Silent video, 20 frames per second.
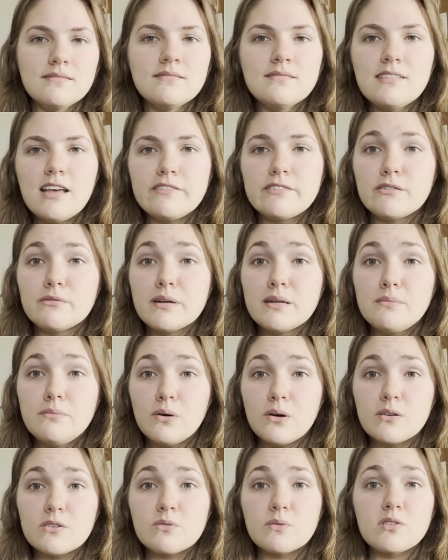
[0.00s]
Never read
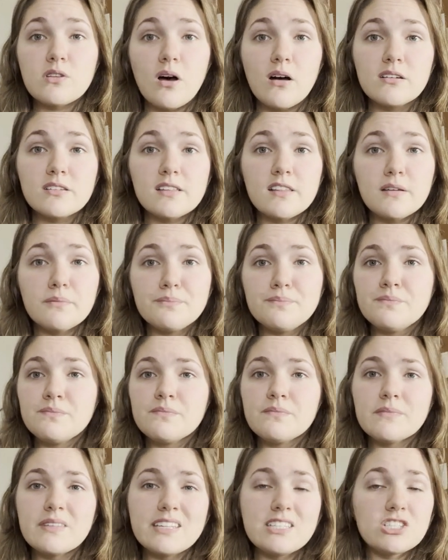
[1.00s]
books with dogs in them.
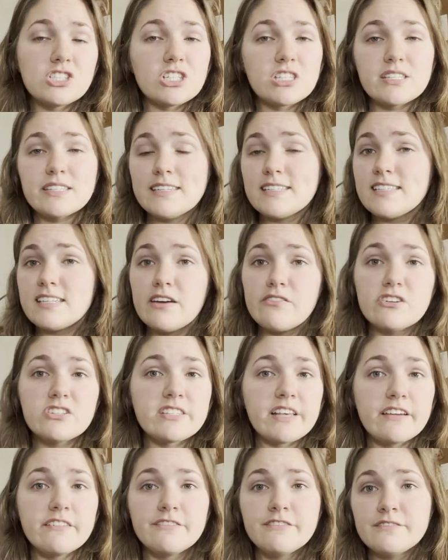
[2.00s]
It's never
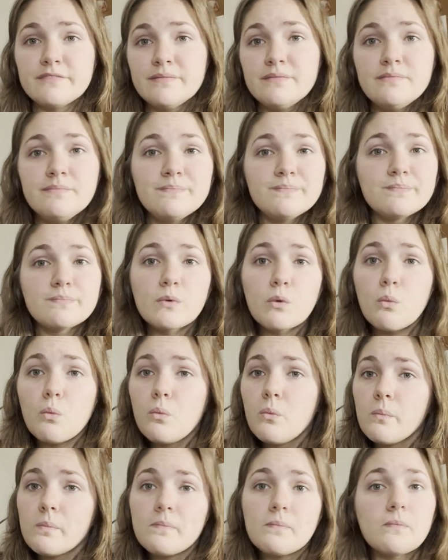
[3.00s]
safe.
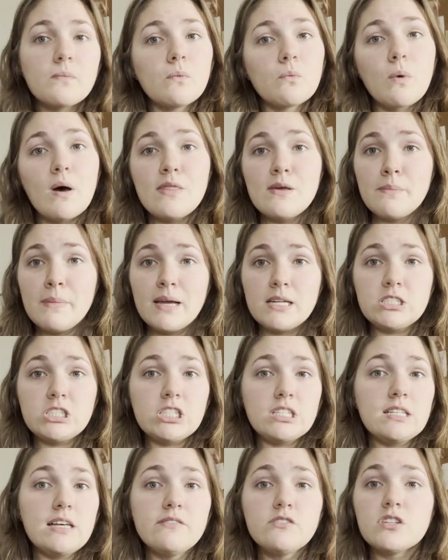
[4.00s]
Whether Micciche
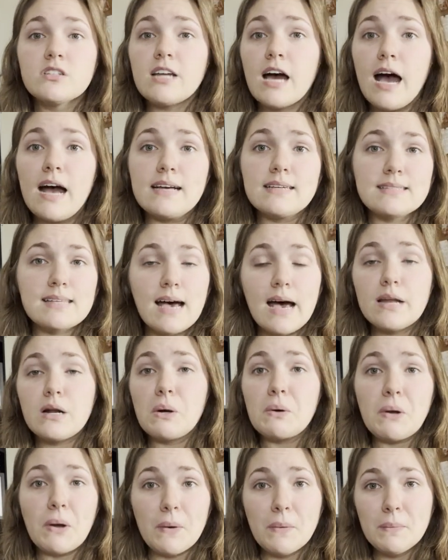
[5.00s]
lives or dies, I
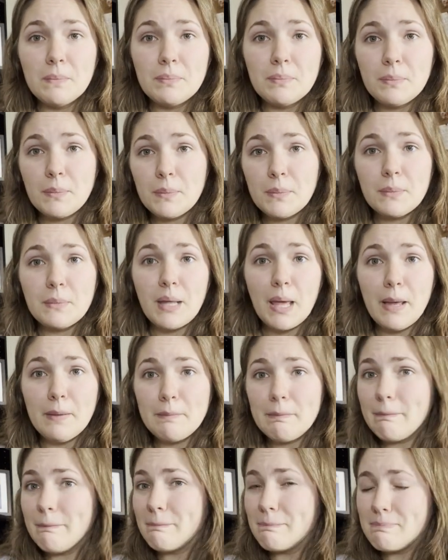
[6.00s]
don't know. Okay,
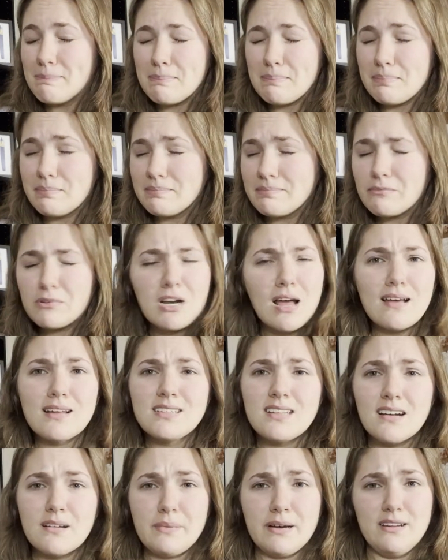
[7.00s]
we're not gonna
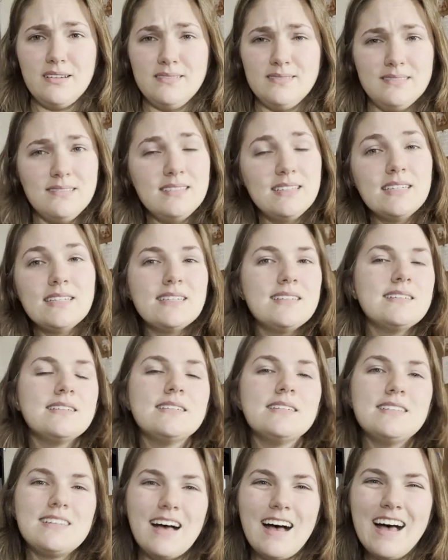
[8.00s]
talk about
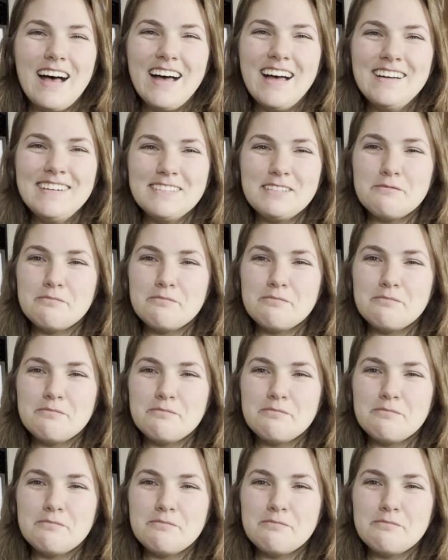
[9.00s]
it.